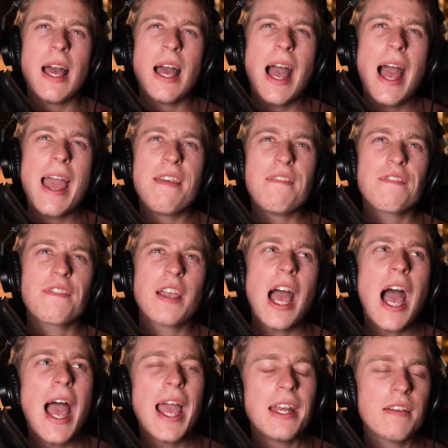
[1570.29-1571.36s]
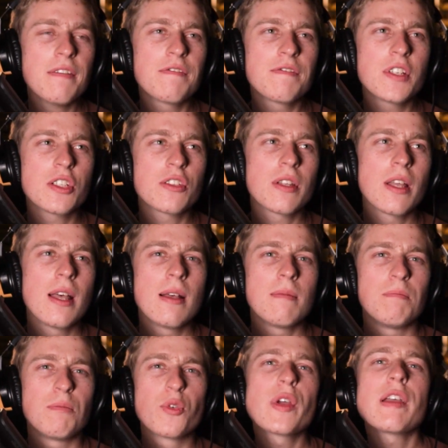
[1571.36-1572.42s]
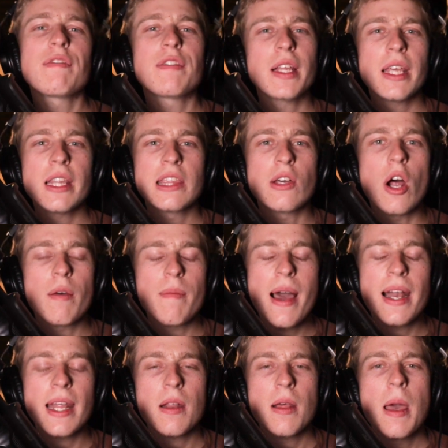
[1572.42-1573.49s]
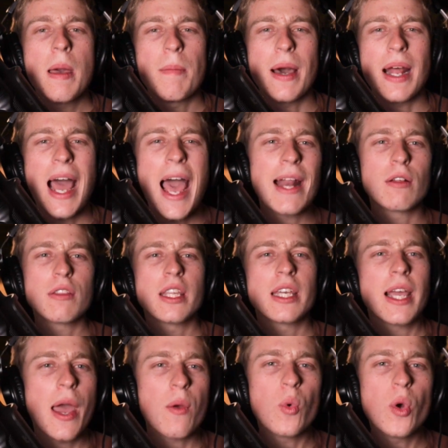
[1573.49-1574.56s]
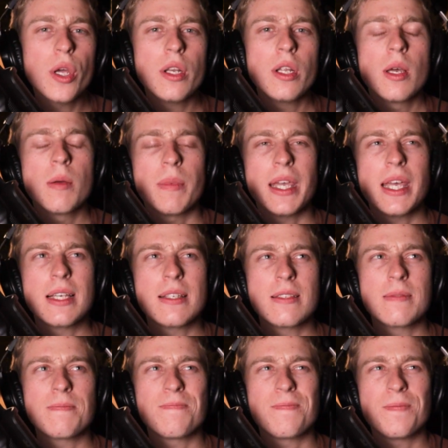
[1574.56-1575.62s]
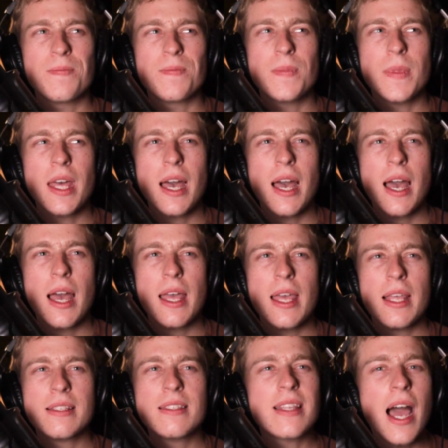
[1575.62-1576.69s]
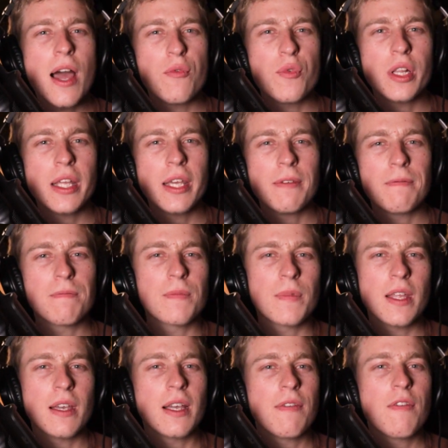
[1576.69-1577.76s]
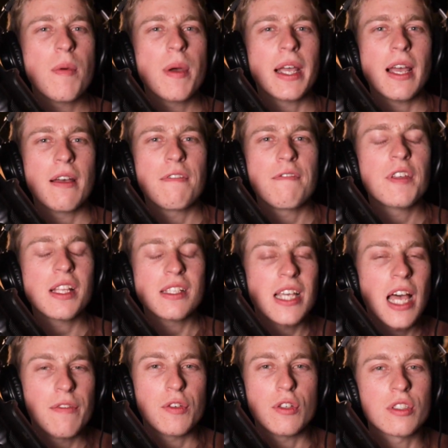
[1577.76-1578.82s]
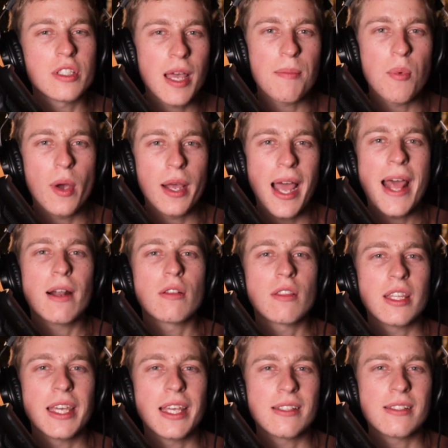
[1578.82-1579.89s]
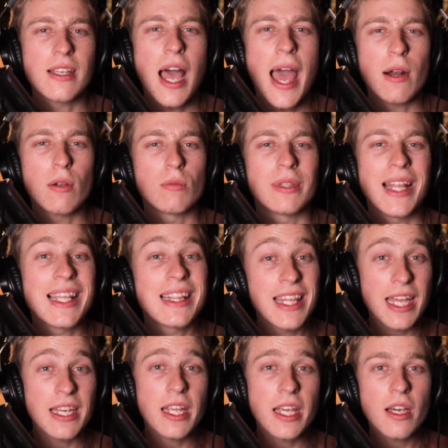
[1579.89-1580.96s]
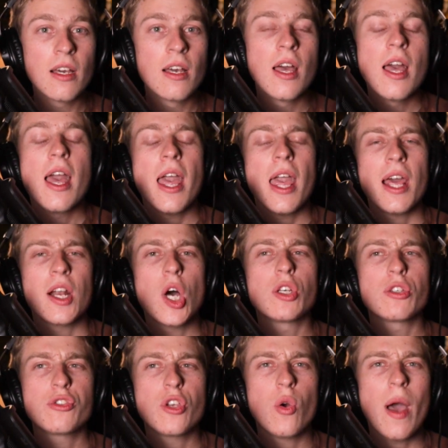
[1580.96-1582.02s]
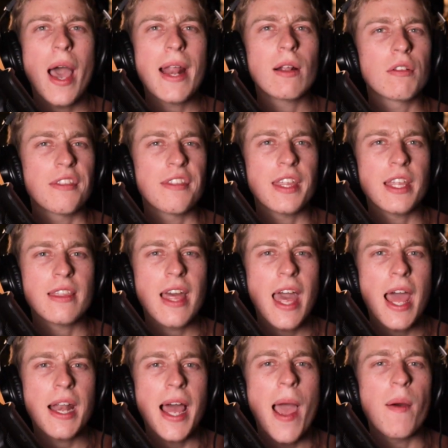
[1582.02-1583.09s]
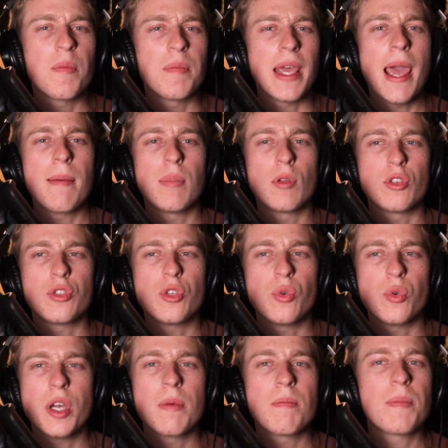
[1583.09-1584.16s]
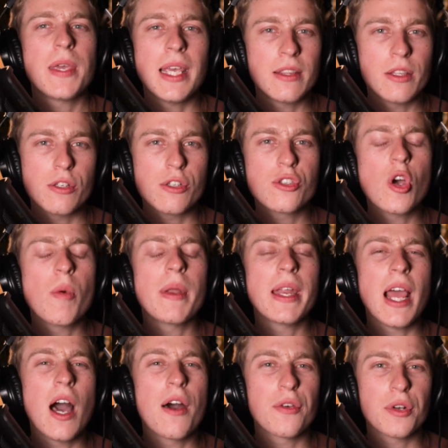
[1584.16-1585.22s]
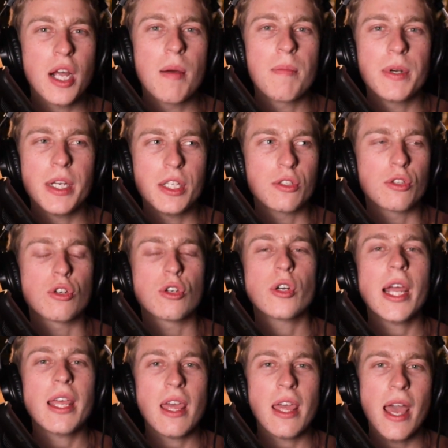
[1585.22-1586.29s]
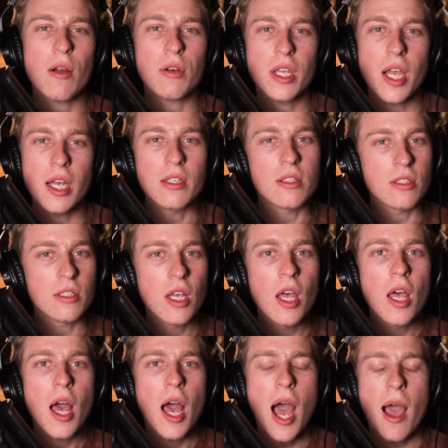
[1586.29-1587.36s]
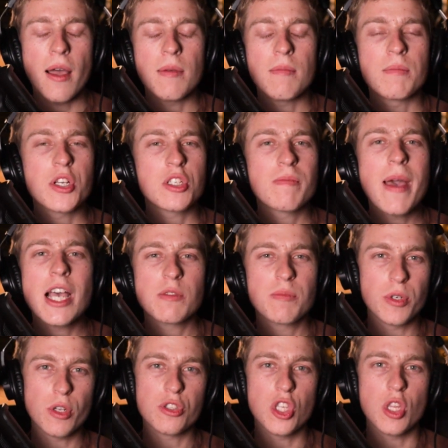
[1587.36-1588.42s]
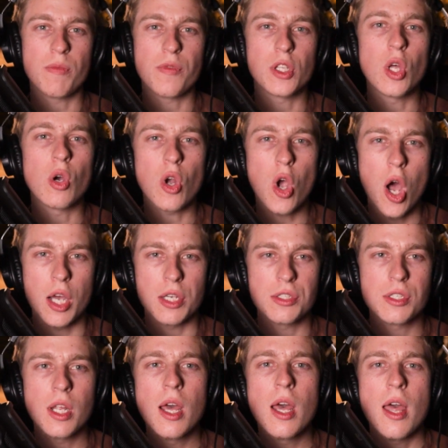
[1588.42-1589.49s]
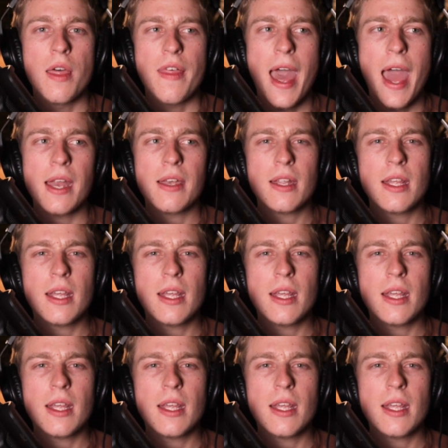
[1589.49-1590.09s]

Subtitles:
I've kind of just briefly thought about it, but I don't think I would, because it's not really, from like a philosophical standpoint, I don't like the idea. And also, I don't think that I would be able to compete. There's so many other companies cranking out guns, just mass producing them for low cost, that